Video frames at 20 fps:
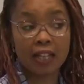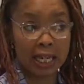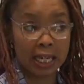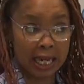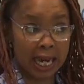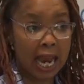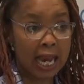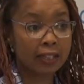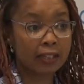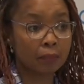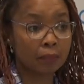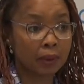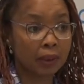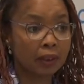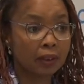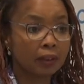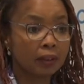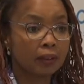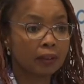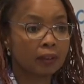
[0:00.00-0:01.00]

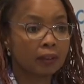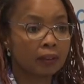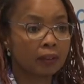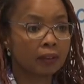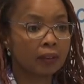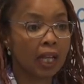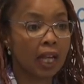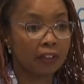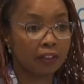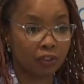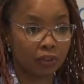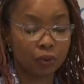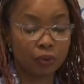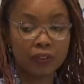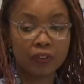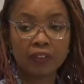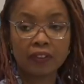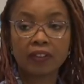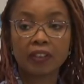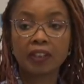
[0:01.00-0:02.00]
academy, as
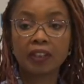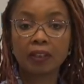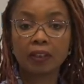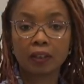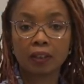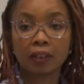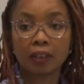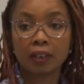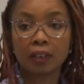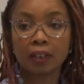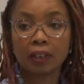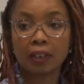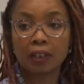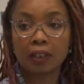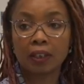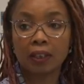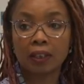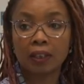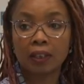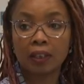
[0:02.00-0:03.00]
UCT,
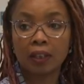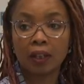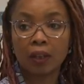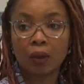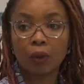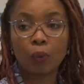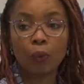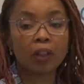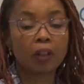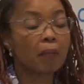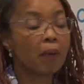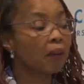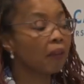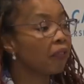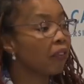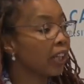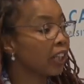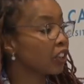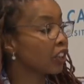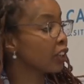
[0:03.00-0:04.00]
with
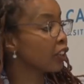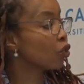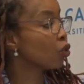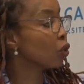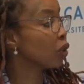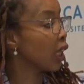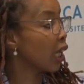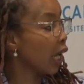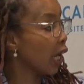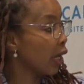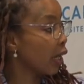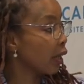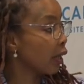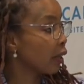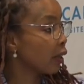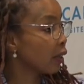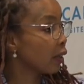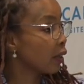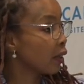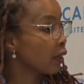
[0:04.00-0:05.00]
Mafeje today
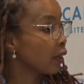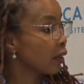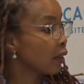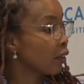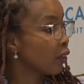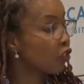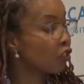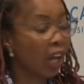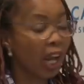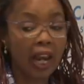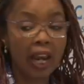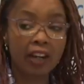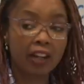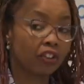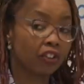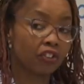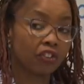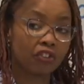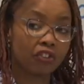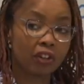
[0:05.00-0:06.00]

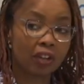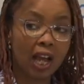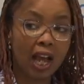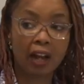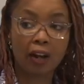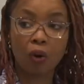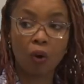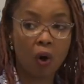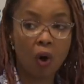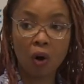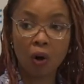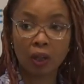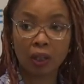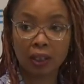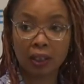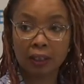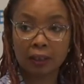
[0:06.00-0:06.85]
changed at all?